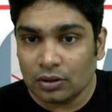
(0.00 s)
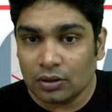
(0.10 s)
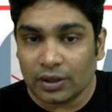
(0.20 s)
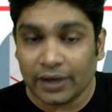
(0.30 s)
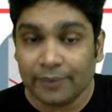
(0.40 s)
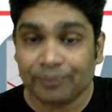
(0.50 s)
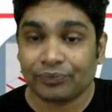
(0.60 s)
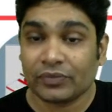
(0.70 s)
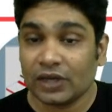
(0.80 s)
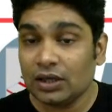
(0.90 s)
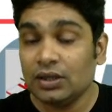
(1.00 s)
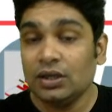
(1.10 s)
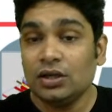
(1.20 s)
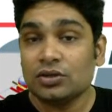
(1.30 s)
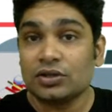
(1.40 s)
Okay.
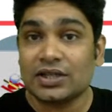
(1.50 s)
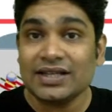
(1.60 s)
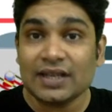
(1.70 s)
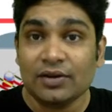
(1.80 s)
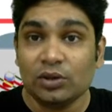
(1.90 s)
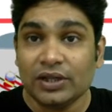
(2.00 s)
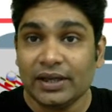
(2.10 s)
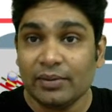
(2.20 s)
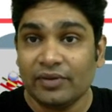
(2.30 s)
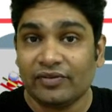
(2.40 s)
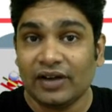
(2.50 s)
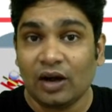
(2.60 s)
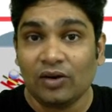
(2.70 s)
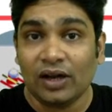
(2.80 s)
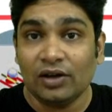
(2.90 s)
So since I know the EMF,
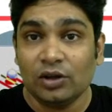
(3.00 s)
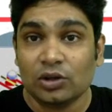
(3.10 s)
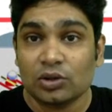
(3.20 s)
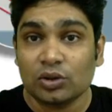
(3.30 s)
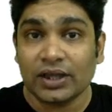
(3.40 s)
now I'll also know the